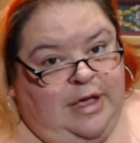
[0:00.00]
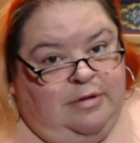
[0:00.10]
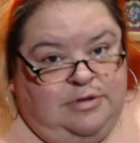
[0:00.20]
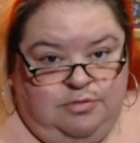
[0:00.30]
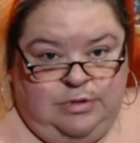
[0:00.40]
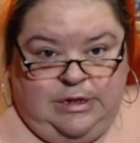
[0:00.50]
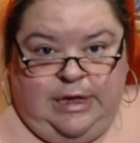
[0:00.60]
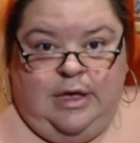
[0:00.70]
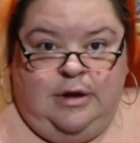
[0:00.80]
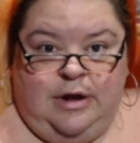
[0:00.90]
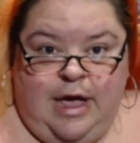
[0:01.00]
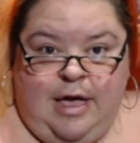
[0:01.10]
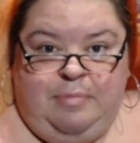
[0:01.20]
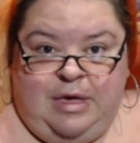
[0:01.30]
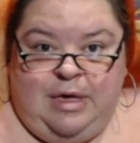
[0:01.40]
I was really
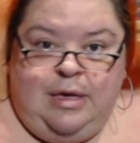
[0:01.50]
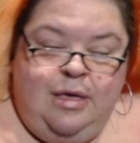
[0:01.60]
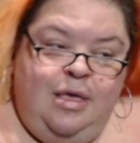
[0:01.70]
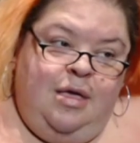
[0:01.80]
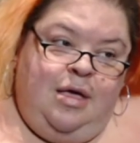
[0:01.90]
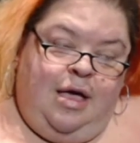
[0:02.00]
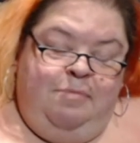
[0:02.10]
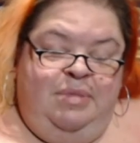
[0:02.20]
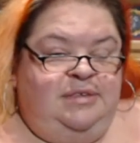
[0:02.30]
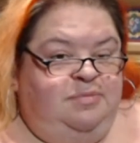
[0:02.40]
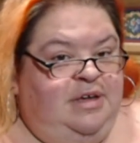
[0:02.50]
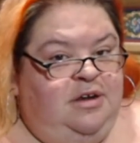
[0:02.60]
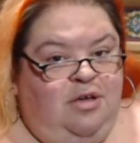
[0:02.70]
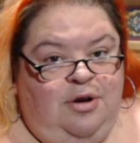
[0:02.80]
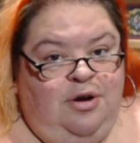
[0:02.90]
unhappy. I miss my
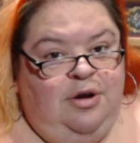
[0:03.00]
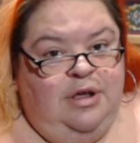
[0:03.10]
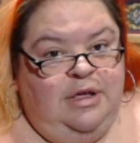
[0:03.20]
daughter